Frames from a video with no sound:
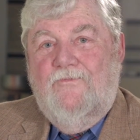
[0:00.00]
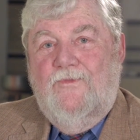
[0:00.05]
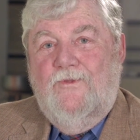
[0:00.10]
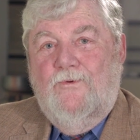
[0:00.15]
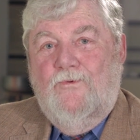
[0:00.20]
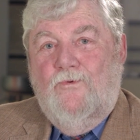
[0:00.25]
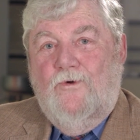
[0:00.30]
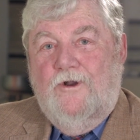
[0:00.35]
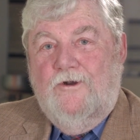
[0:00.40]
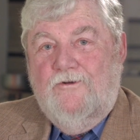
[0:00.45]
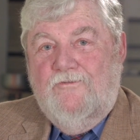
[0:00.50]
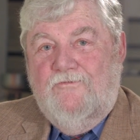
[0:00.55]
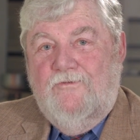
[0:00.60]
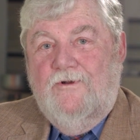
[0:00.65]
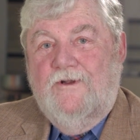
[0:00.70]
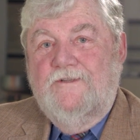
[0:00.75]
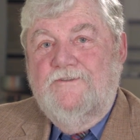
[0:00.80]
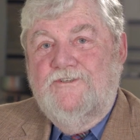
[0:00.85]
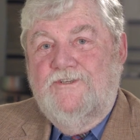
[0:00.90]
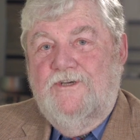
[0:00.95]

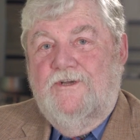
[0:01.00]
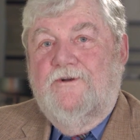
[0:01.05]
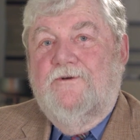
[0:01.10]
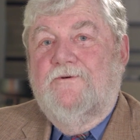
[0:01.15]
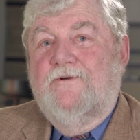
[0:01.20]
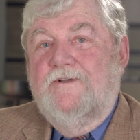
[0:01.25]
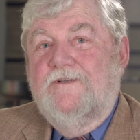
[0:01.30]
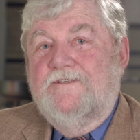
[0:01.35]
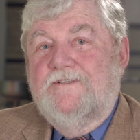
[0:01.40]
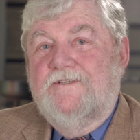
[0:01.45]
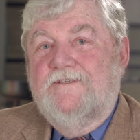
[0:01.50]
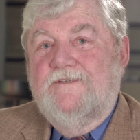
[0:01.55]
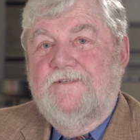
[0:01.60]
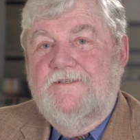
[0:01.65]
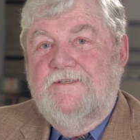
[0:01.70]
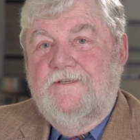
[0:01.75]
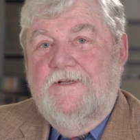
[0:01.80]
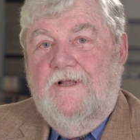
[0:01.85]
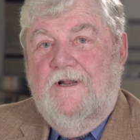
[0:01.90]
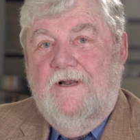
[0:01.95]
wonderful and
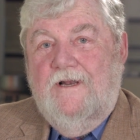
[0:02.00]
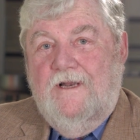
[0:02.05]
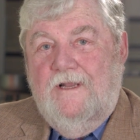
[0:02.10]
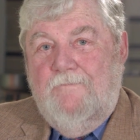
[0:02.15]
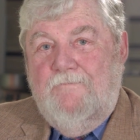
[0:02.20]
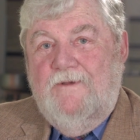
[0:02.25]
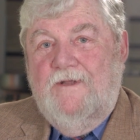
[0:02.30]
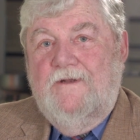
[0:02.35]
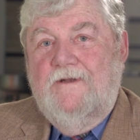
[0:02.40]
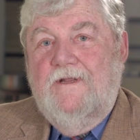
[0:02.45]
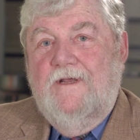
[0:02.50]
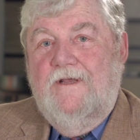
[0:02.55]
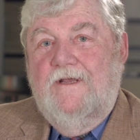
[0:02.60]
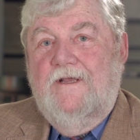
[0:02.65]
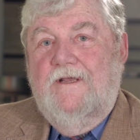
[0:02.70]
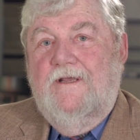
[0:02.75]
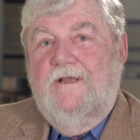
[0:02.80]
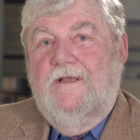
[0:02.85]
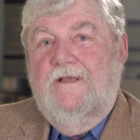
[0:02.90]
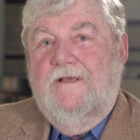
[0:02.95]
generous lipid
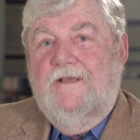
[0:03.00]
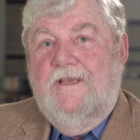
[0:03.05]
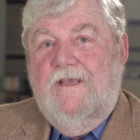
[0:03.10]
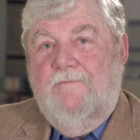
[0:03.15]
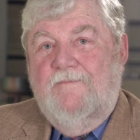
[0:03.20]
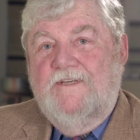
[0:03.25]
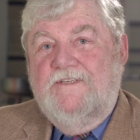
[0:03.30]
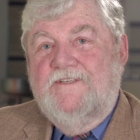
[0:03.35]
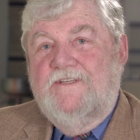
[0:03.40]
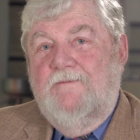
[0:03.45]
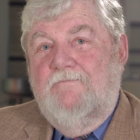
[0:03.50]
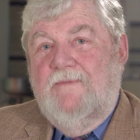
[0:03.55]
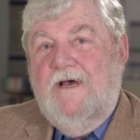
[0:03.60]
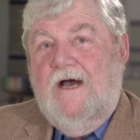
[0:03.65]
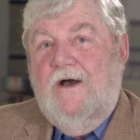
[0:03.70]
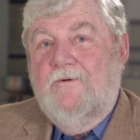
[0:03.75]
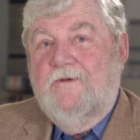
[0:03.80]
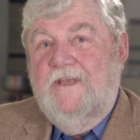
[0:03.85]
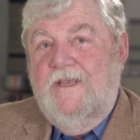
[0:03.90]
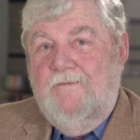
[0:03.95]
chemists and
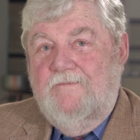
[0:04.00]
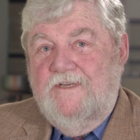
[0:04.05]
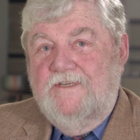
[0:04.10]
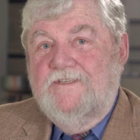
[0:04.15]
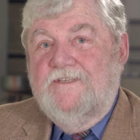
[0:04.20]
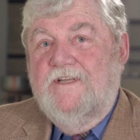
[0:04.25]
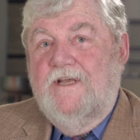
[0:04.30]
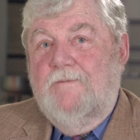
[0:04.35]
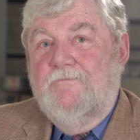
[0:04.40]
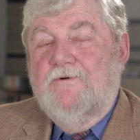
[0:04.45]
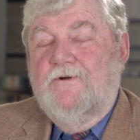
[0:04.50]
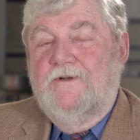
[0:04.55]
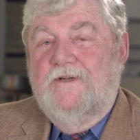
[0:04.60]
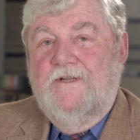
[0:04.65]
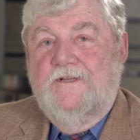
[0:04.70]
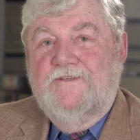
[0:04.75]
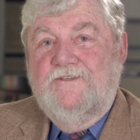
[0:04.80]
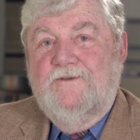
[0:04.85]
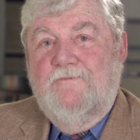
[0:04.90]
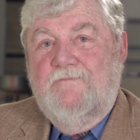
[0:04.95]
biochemists that
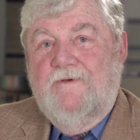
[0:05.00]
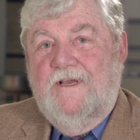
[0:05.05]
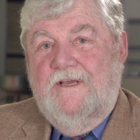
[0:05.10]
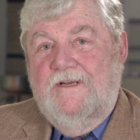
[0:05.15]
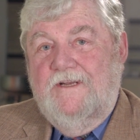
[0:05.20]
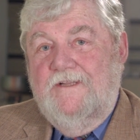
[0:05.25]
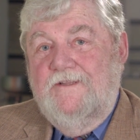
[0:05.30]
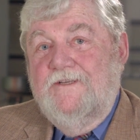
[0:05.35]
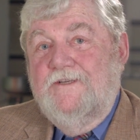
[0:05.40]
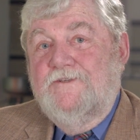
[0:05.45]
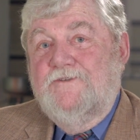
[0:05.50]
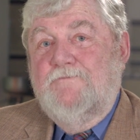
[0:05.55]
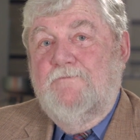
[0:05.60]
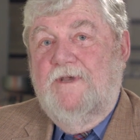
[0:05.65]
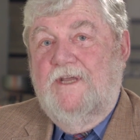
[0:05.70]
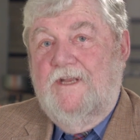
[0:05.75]
participate in this